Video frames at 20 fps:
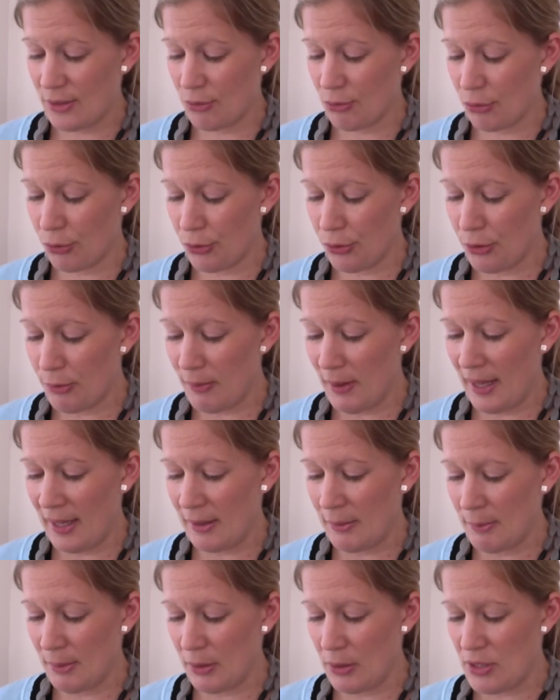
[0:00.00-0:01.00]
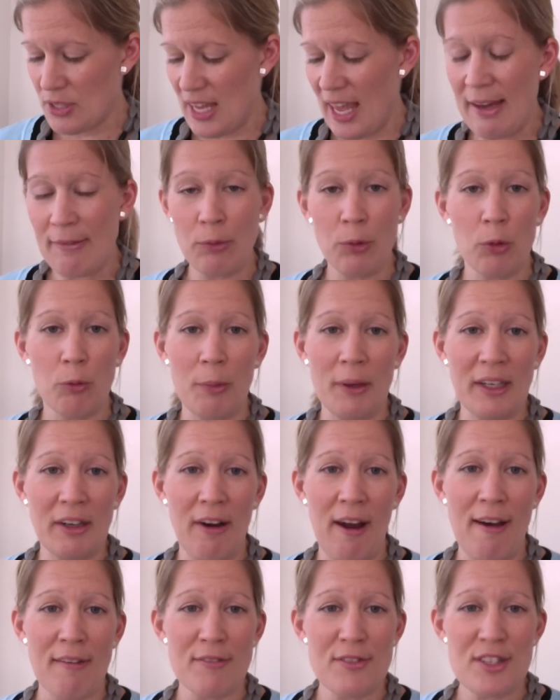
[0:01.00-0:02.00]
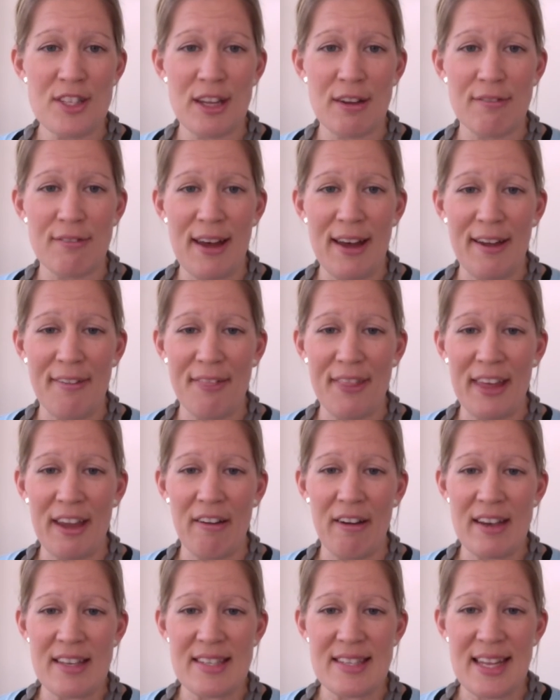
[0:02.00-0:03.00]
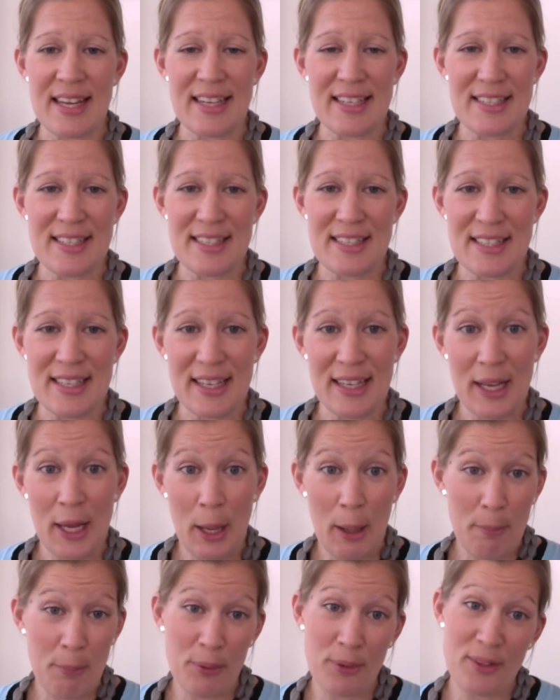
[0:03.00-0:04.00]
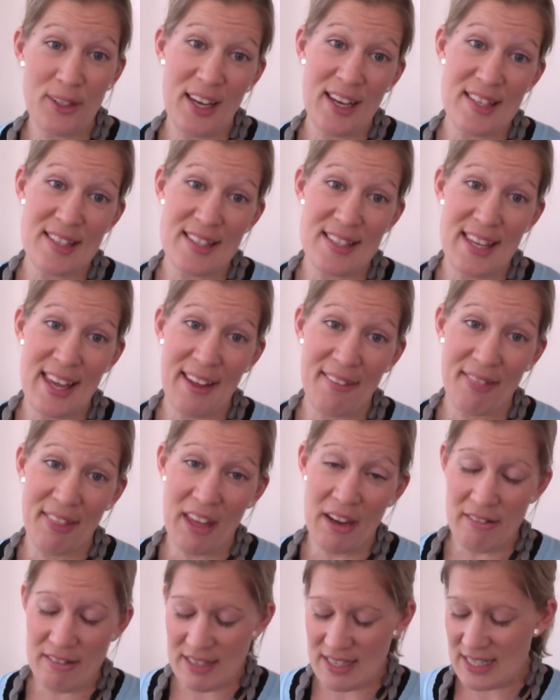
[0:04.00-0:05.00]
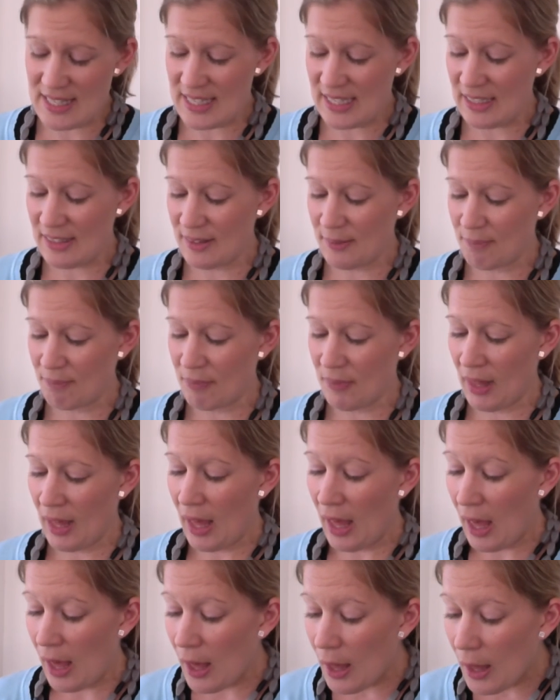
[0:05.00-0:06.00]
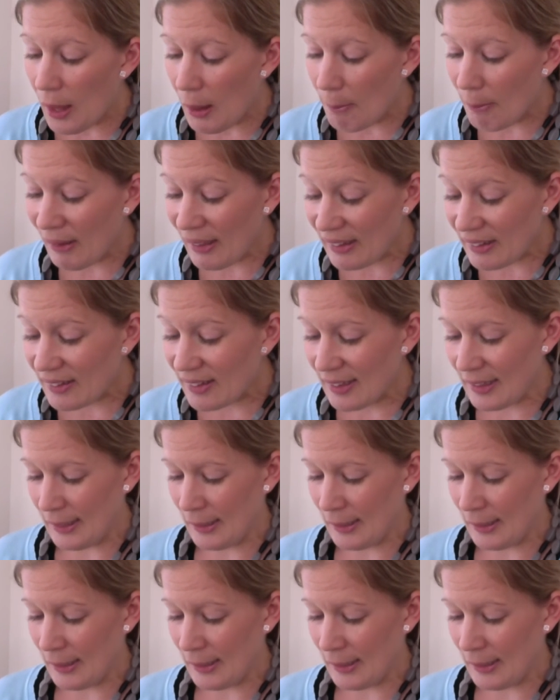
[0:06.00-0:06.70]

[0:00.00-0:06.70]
room, and because I have all my craft stuff out there, I started podcasting out there instead. But